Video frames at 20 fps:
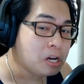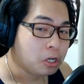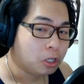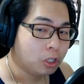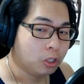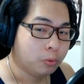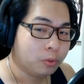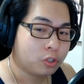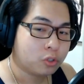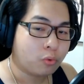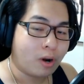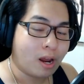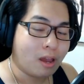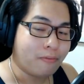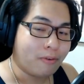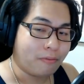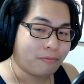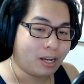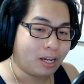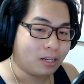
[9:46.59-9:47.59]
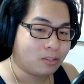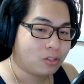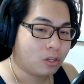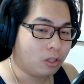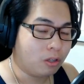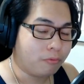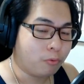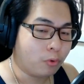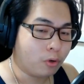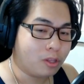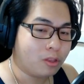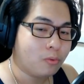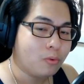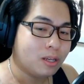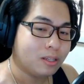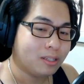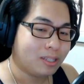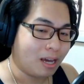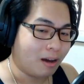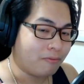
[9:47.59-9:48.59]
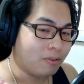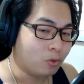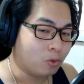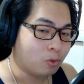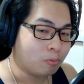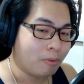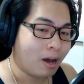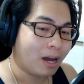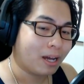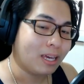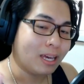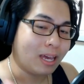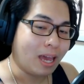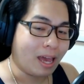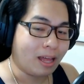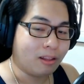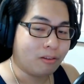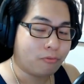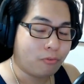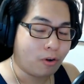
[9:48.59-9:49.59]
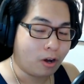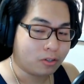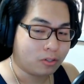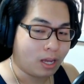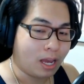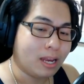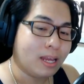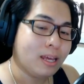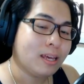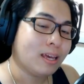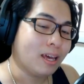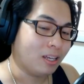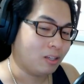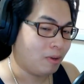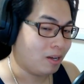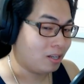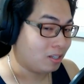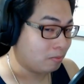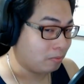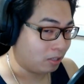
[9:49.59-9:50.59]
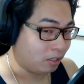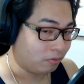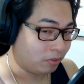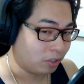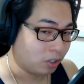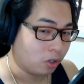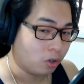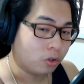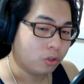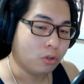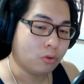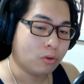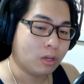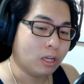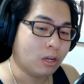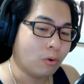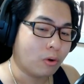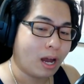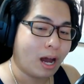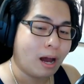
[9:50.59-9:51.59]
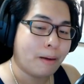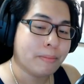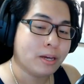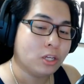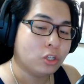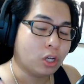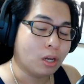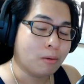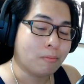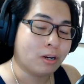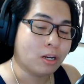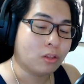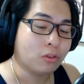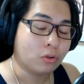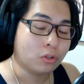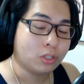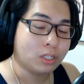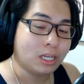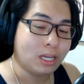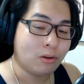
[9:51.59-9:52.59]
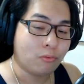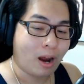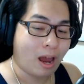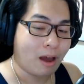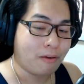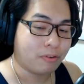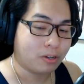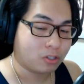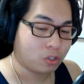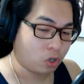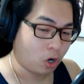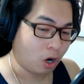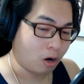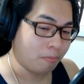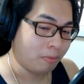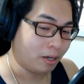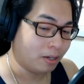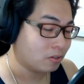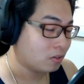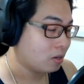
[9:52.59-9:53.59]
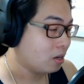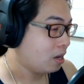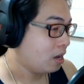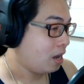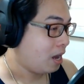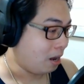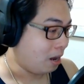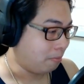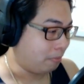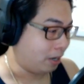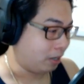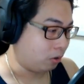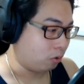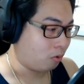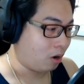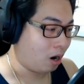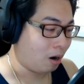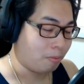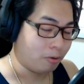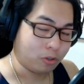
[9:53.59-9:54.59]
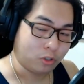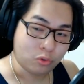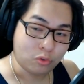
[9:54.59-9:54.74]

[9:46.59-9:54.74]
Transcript: Lewis Grave, FNX Killer 43, Zabi Uzumaki, Alien Frost 80, Kazmanta, My Lovely Girl, Yuki no Kami, J Money 13, Ravik, Starbuzz, and Michael Roberts.